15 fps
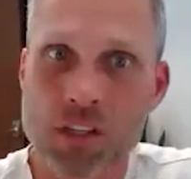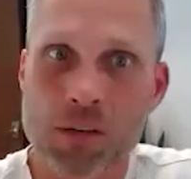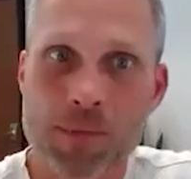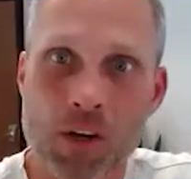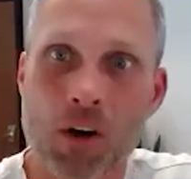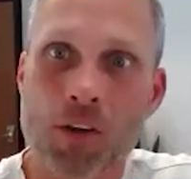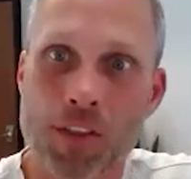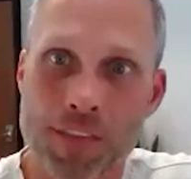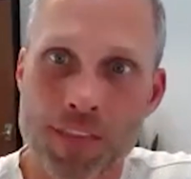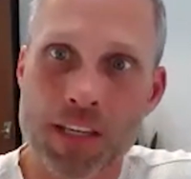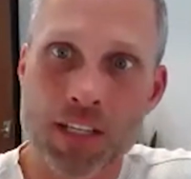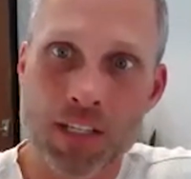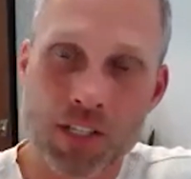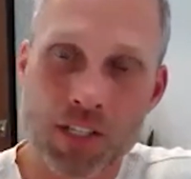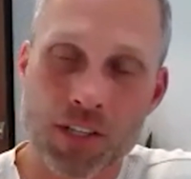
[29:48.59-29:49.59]
I mean, all the
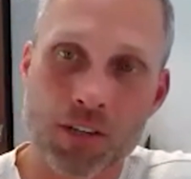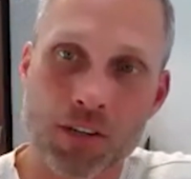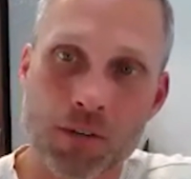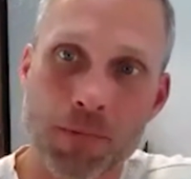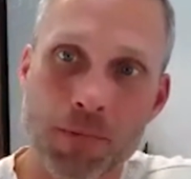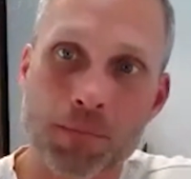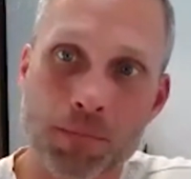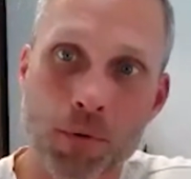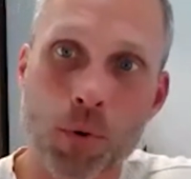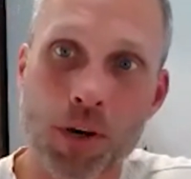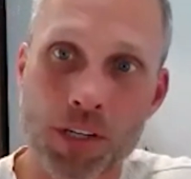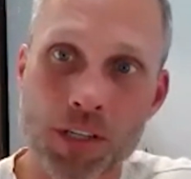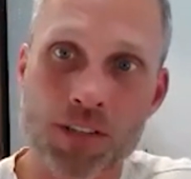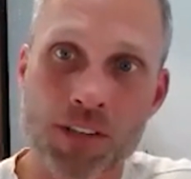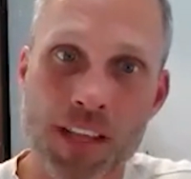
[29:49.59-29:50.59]
things that are
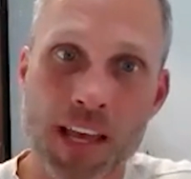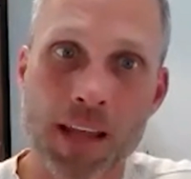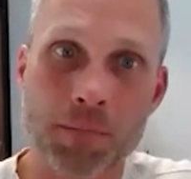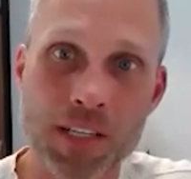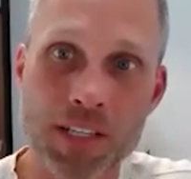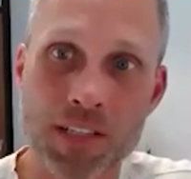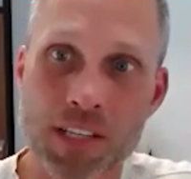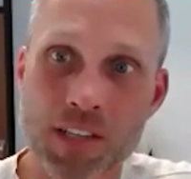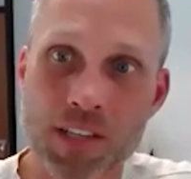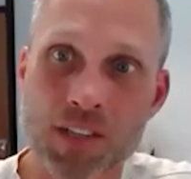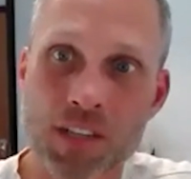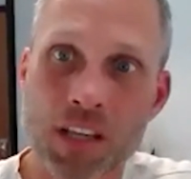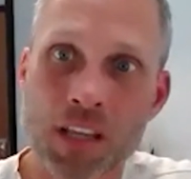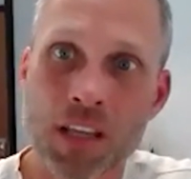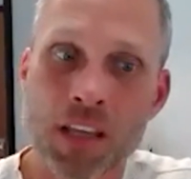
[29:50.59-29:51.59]
important to that
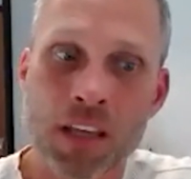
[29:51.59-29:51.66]
business.